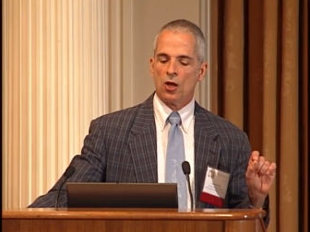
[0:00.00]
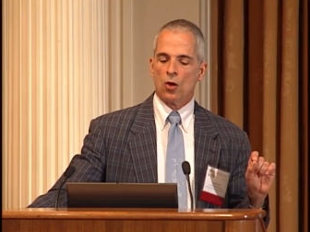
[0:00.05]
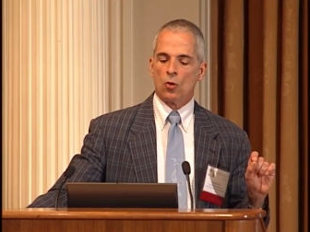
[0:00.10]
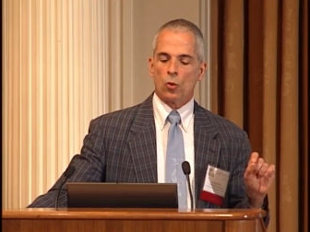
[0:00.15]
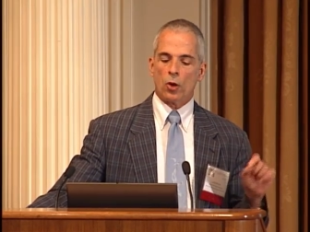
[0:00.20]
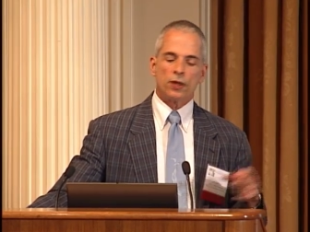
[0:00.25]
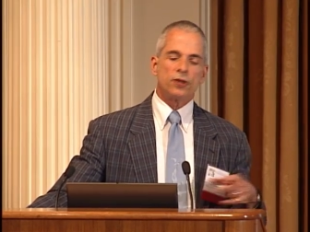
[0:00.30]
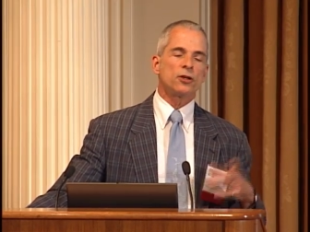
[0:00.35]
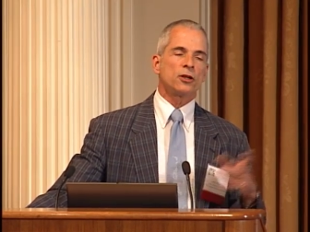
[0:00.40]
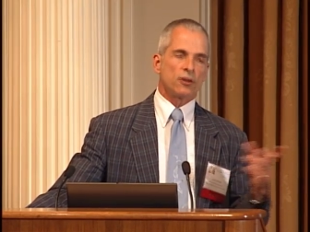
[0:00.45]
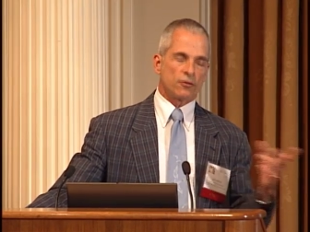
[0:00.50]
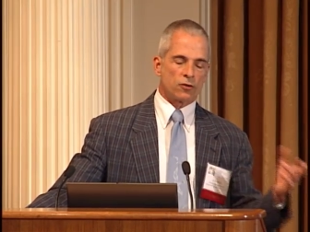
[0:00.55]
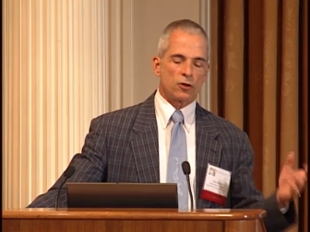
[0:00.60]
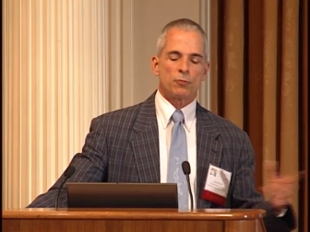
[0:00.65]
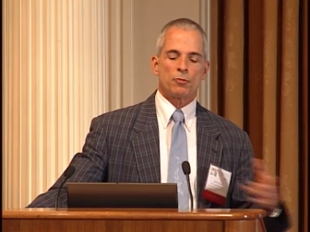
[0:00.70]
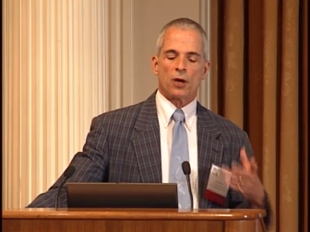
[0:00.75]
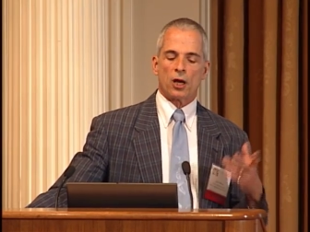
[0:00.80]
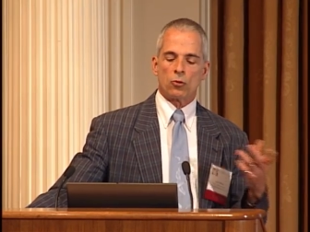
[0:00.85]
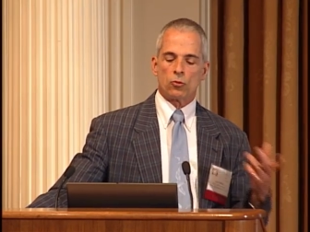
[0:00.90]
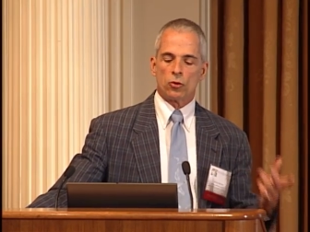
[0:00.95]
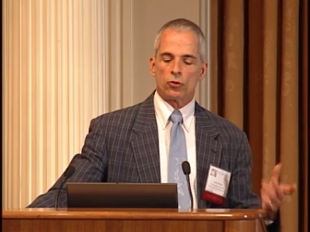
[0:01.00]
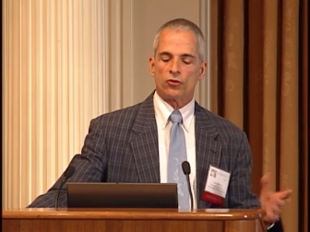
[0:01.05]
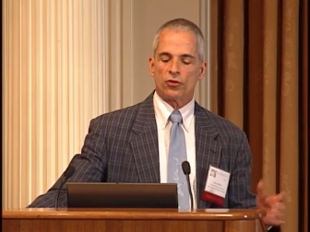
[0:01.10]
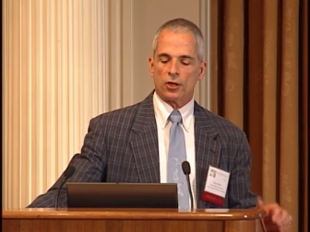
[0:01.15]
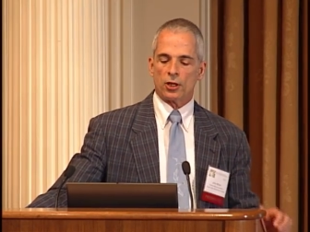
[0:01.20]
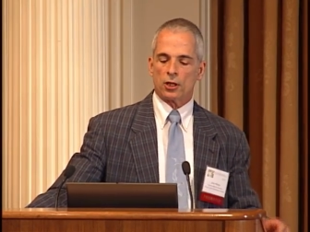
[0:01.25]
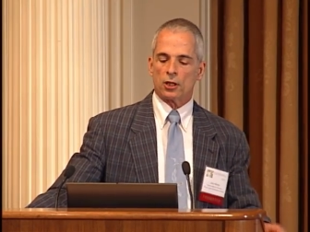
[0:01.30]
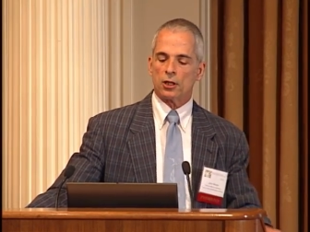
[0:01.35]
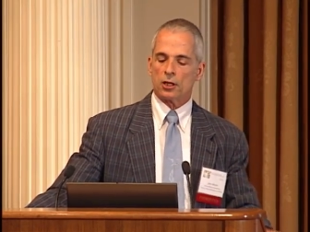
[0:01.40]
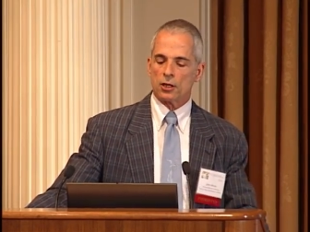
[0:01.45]
when delivered by
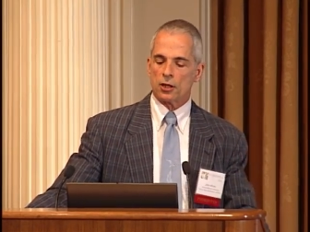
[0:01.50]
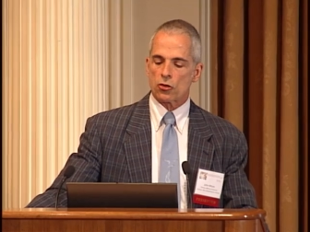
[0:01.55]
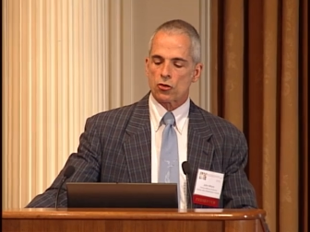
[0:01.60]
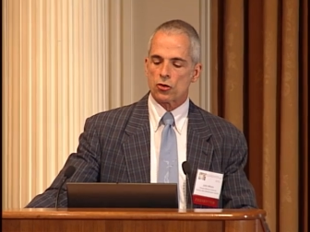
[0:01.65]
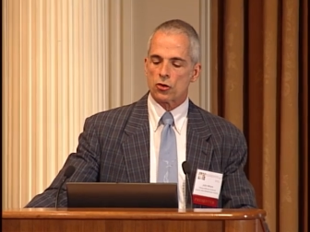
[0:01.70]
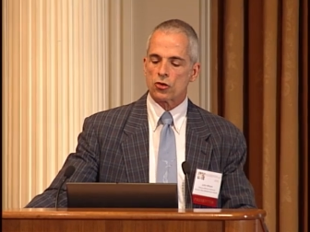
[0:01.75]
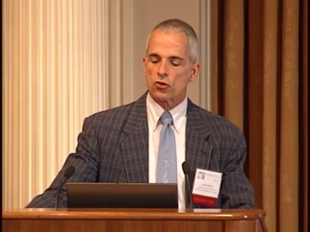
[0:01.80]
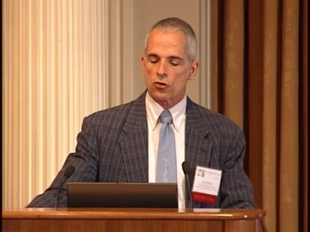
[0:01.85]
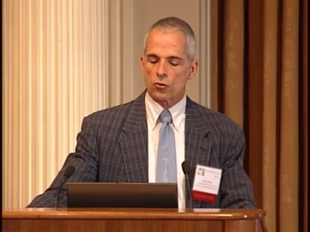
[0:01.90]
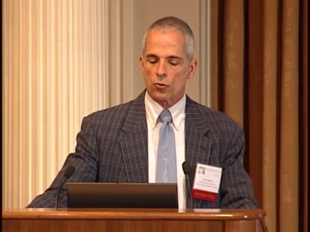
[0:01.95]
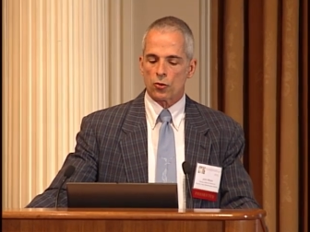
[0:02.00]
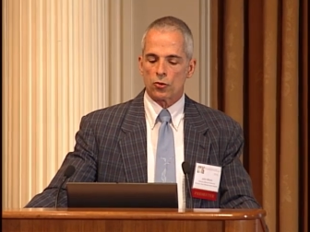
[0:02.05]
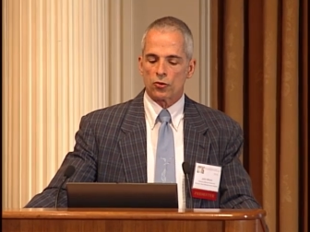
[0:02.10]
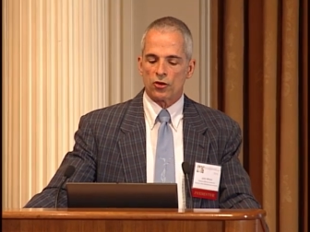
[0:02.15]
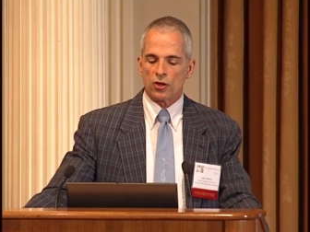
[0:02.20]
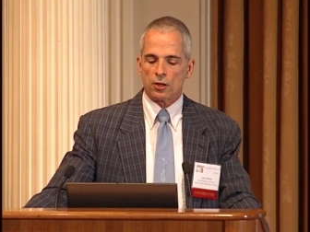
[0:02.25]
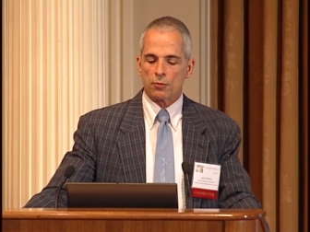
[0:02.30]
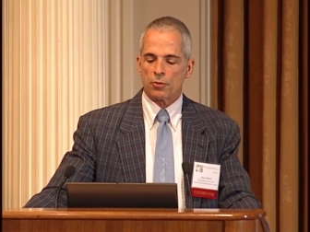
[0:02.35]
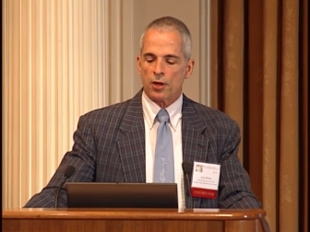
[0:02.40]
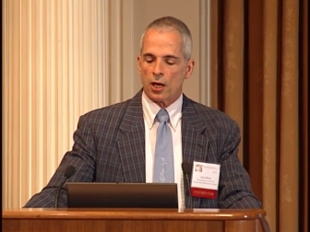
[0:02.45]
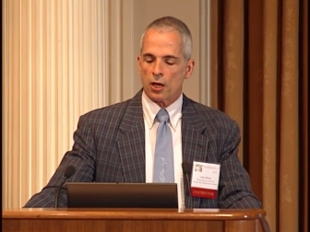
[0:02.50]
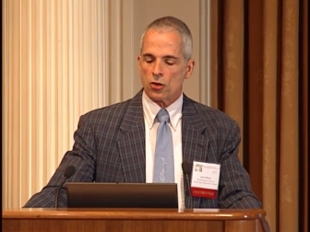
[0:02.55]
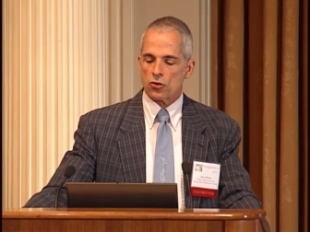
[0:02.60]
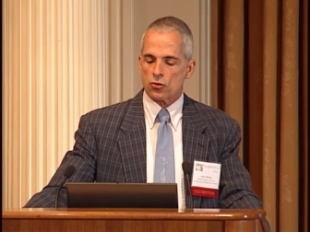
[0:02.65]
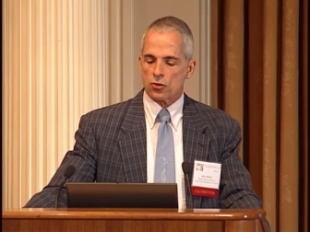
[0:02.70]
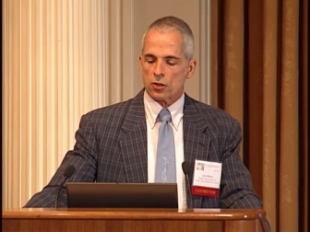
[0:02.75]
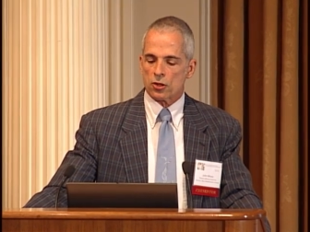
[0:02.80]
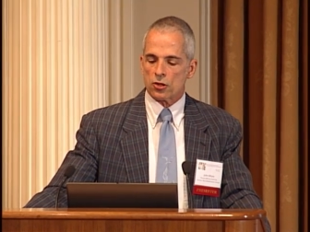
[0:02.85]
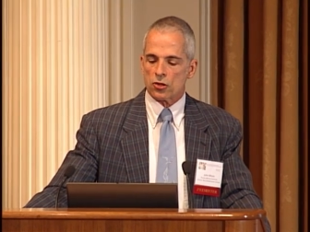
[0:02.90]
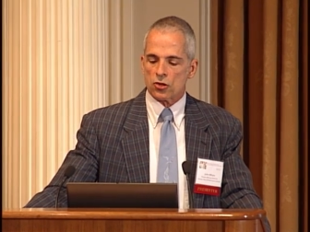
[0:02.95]
routine clinicians to routine
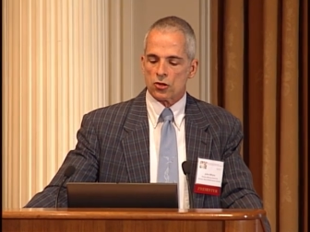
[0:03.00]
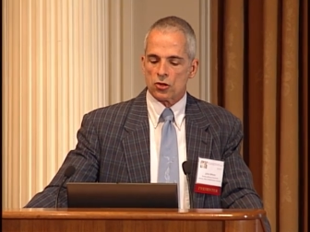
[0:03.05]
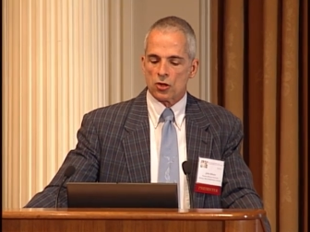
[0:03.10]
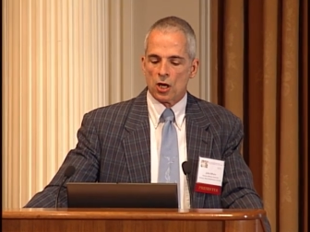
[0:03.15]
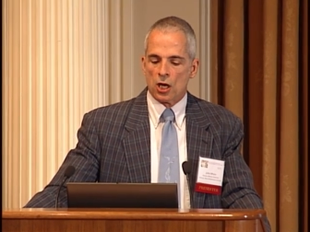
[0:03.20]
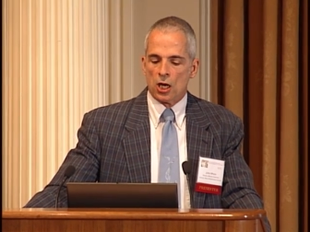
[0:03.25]
patients?